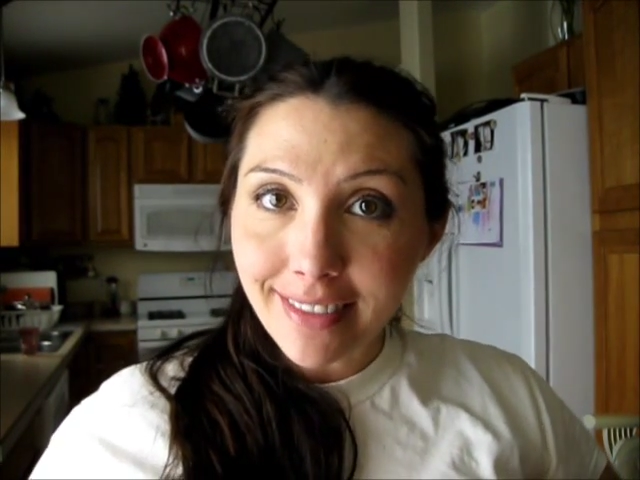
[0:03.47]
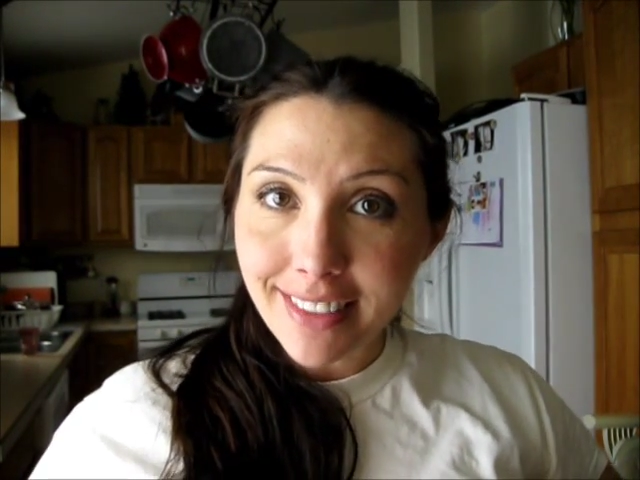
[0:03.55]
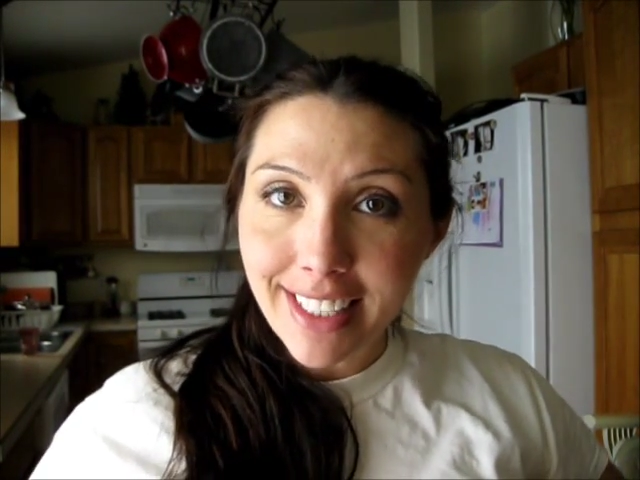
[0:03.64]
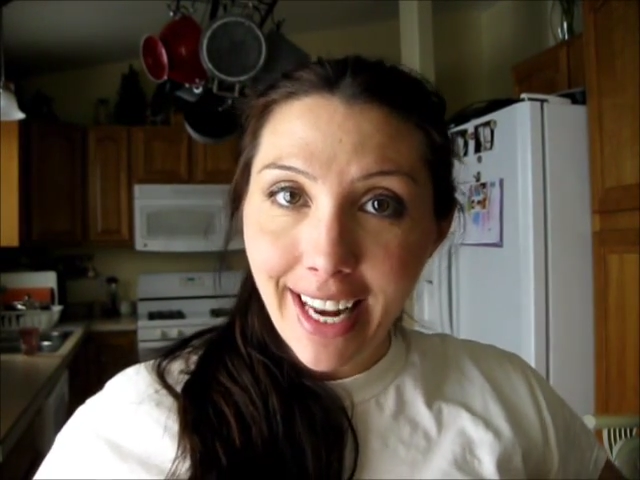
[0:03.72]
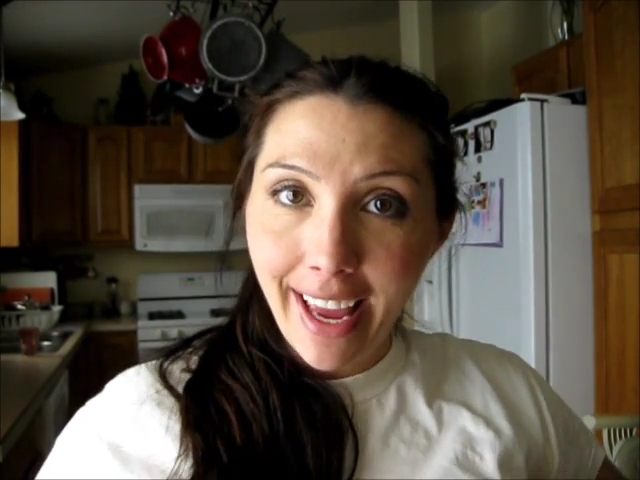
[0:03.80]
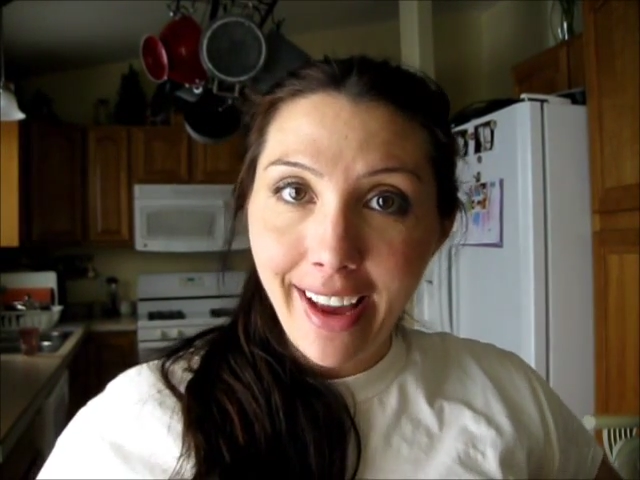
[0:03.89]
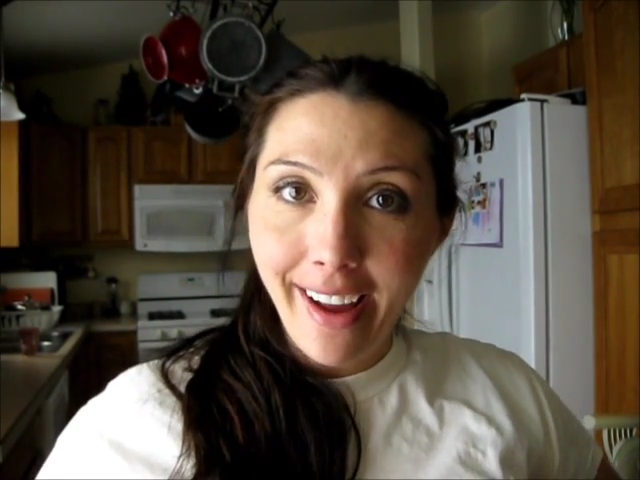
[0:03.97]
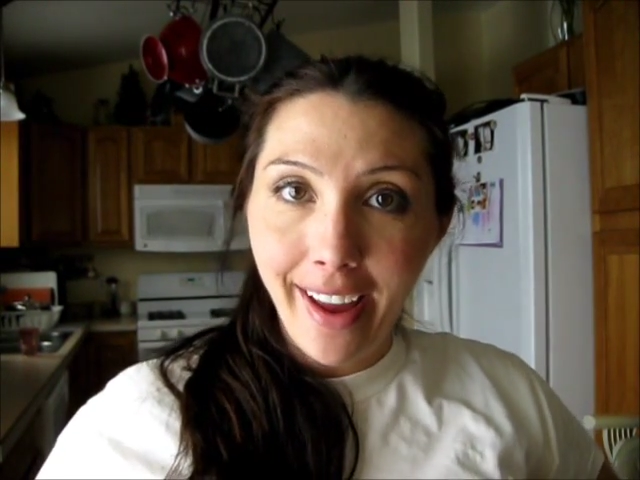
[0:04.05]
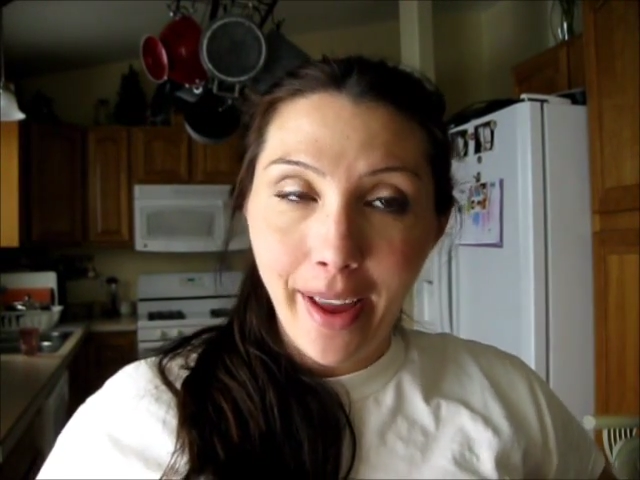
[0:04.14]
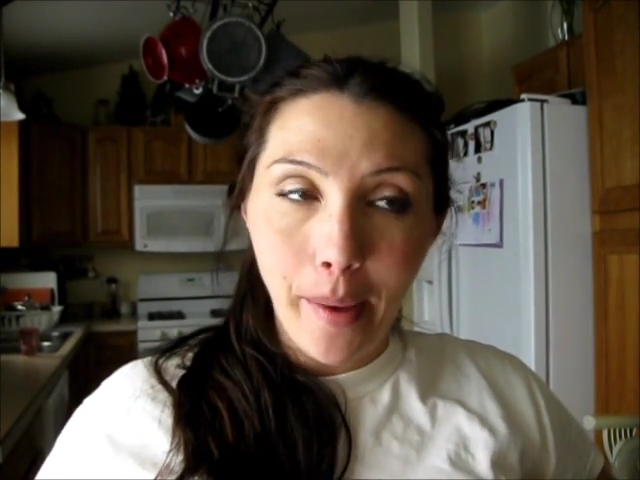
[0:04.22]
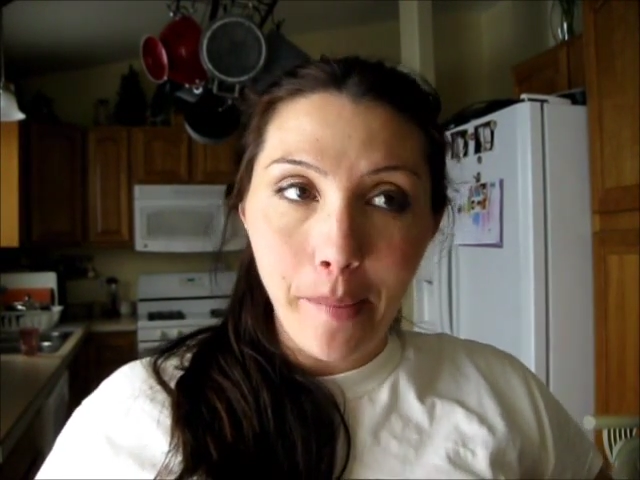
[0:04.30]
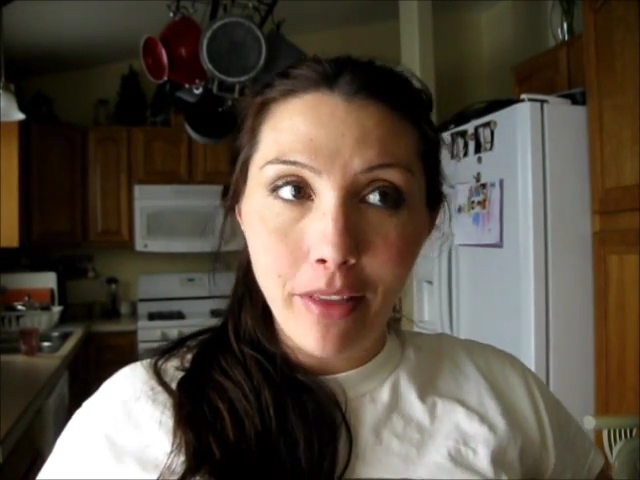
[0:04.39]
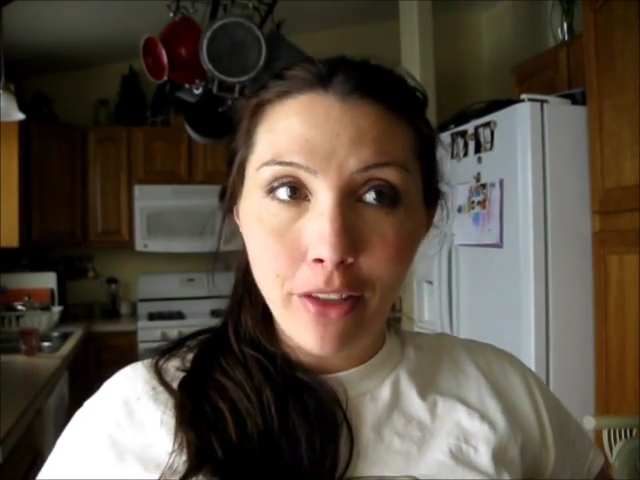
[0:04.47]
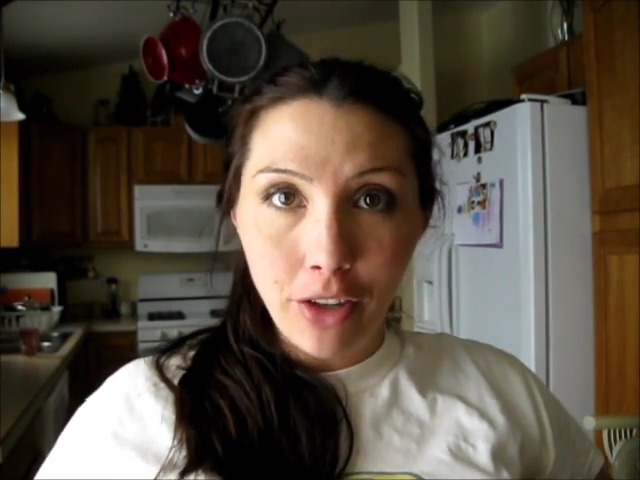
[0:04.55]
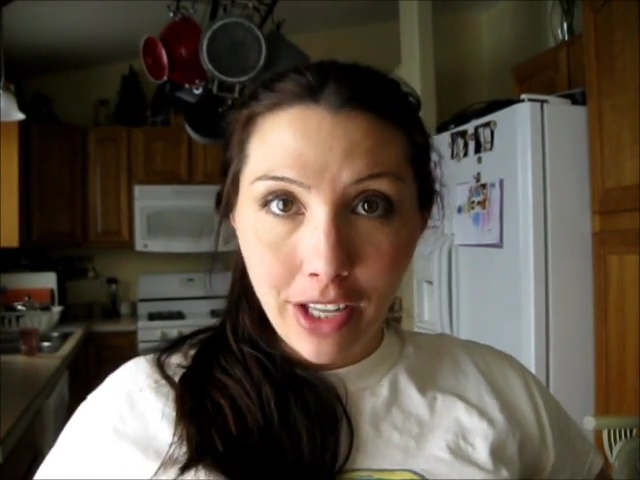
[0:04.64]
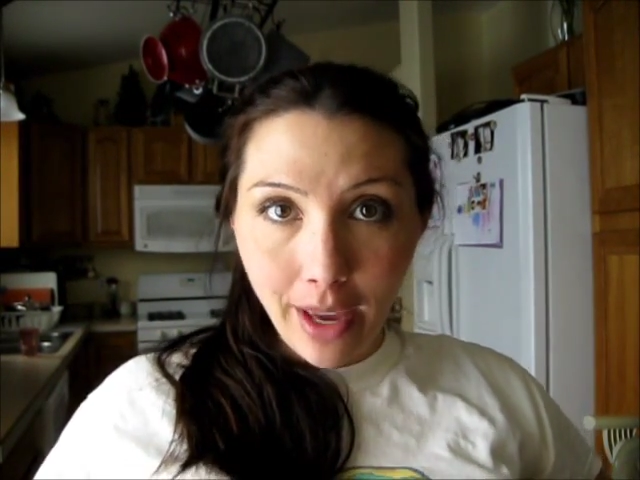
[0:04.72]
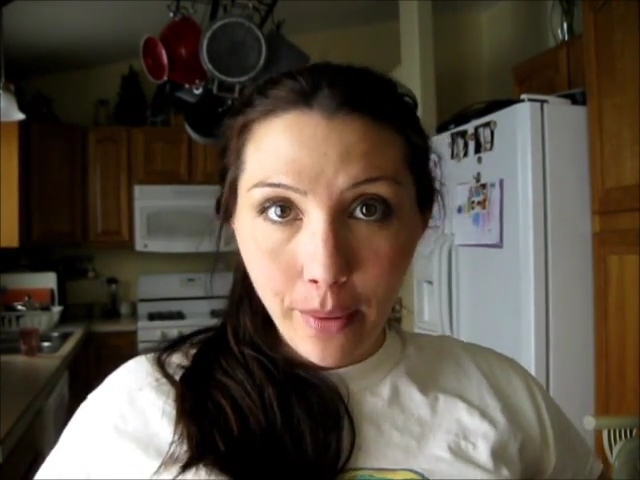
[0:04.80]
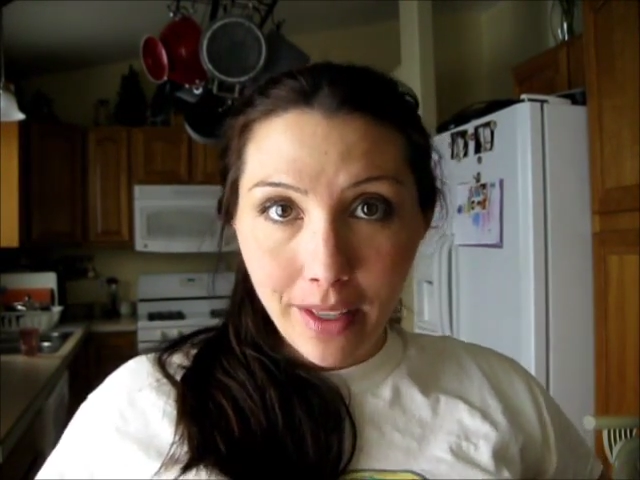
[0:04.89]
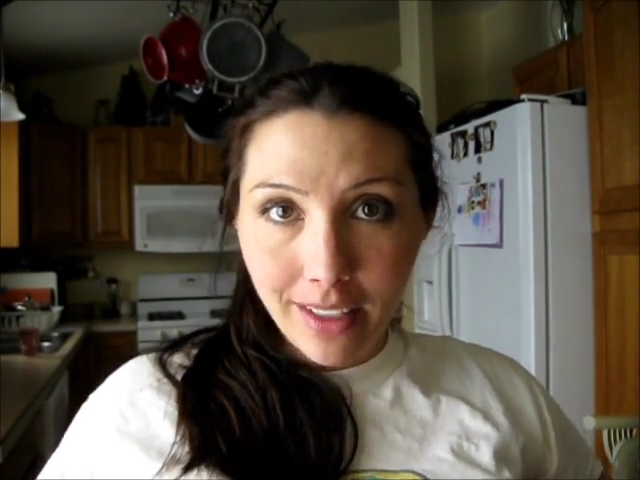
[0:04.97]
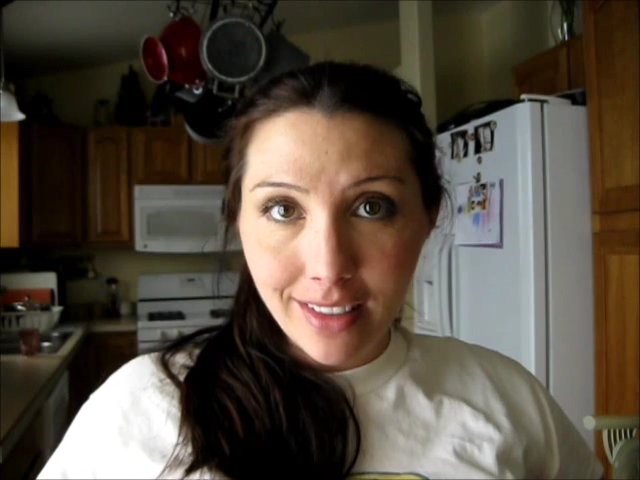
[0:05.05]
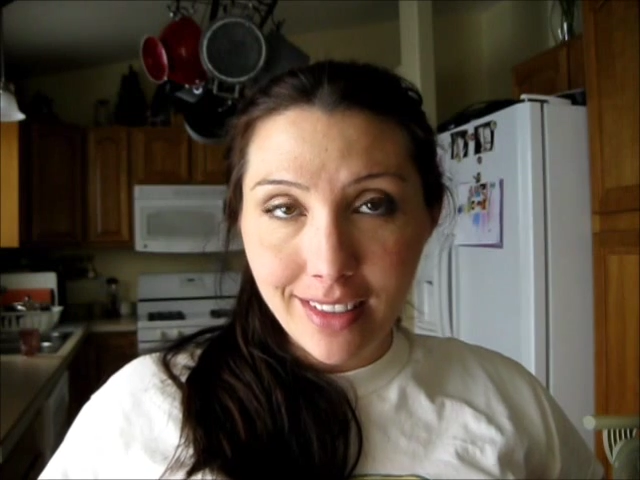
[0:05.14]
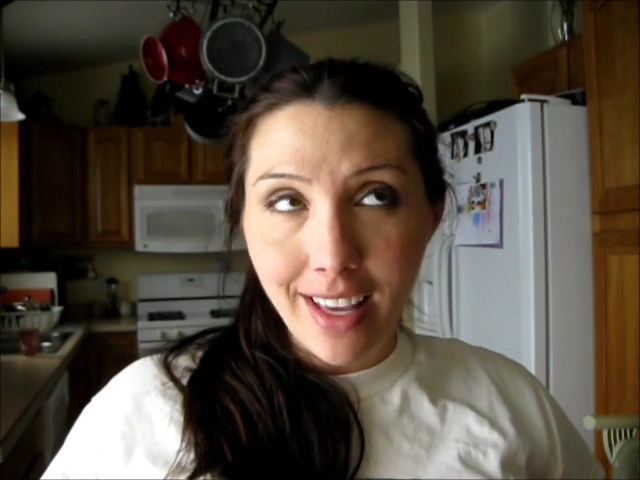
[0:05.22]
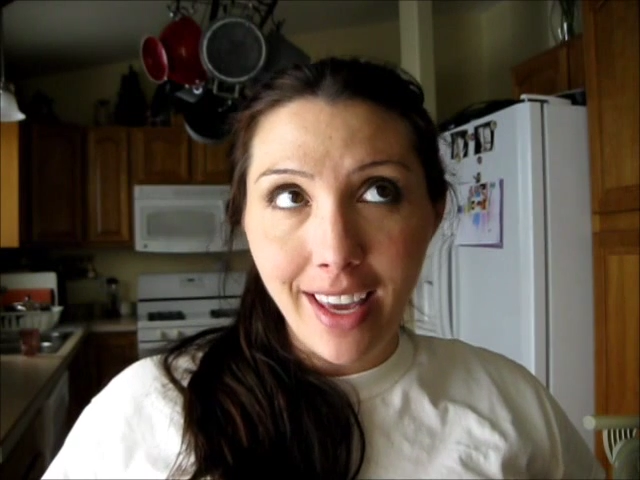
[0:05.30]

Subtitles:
Today I am 38 weeks